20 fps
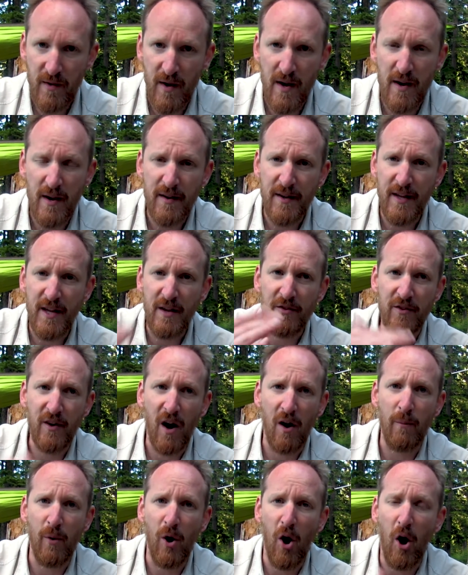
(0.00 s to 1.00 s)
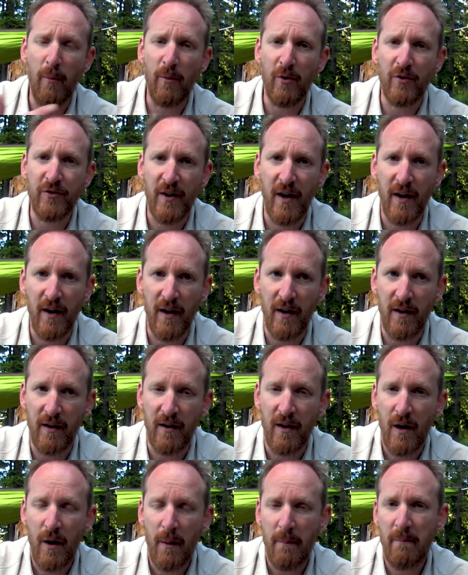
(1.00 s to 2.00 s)
And it gives almost
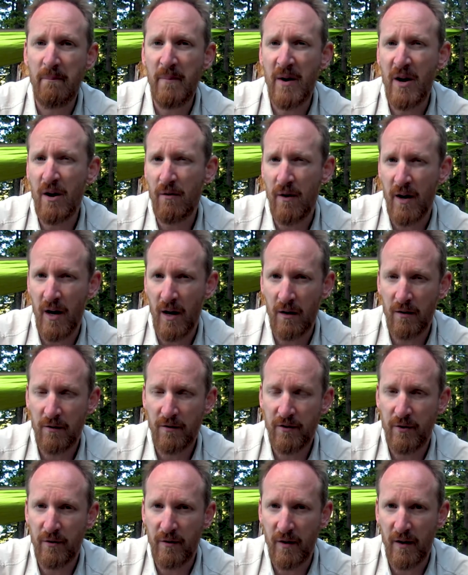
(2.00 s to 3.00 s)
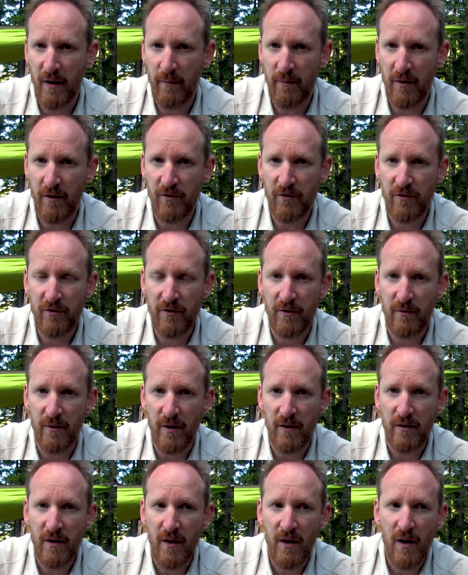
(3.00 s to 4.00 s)
a mirroring to the image to
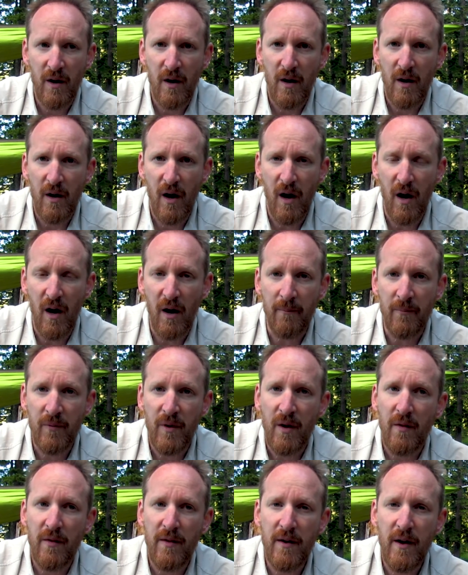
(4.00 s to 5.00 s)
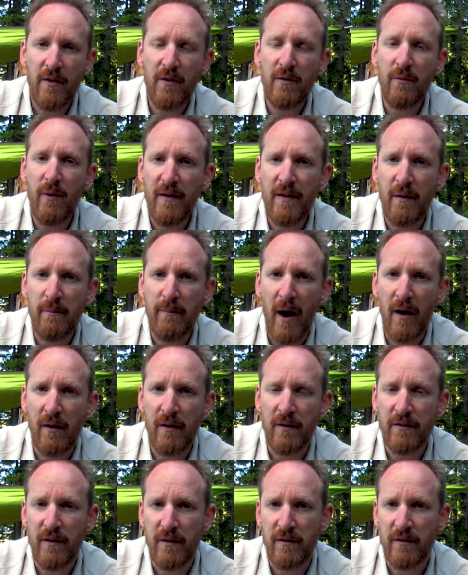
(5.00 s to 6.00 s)
it. The other way that
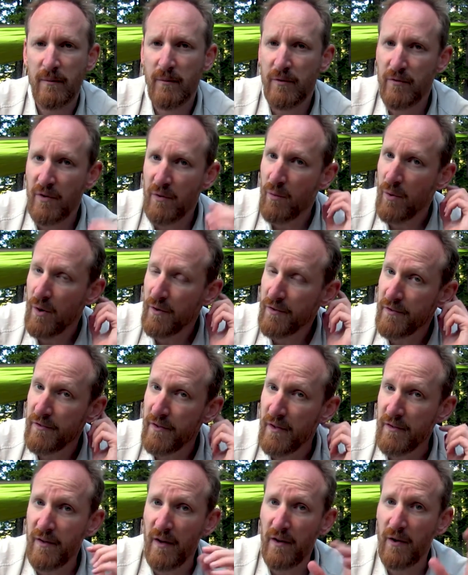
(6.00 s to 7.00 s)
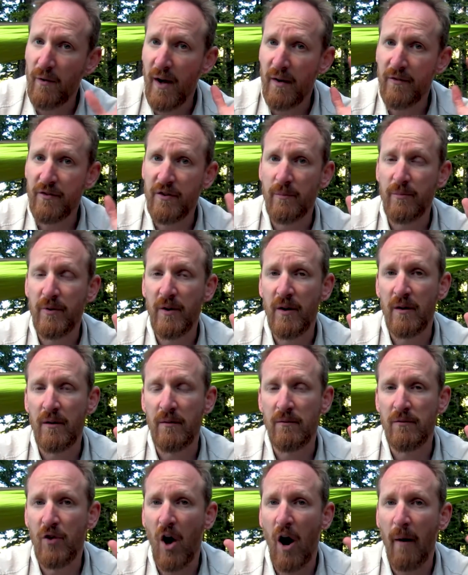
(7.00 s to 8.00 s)
balance and symmetry works is, let's say you have
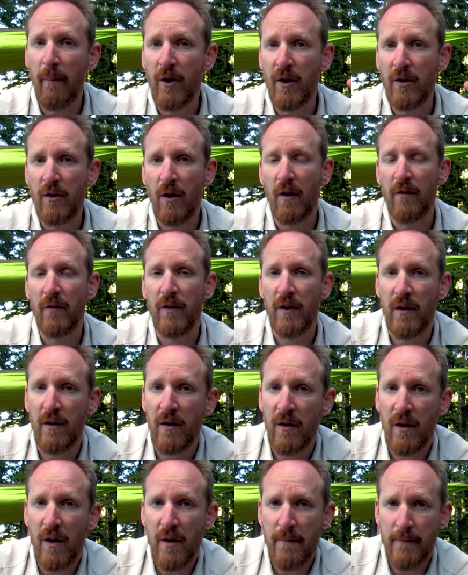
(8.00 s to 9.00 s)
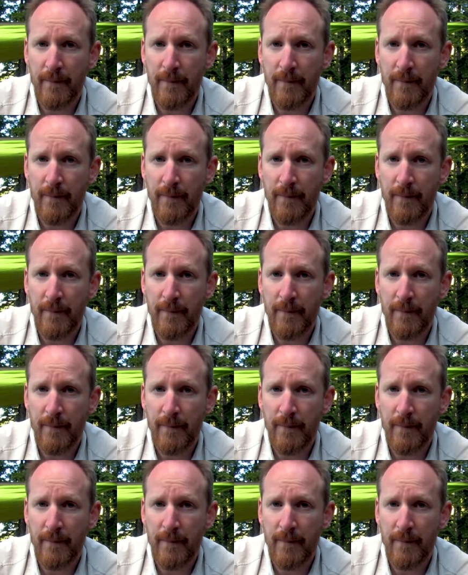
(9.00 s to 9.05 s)
something dominant on the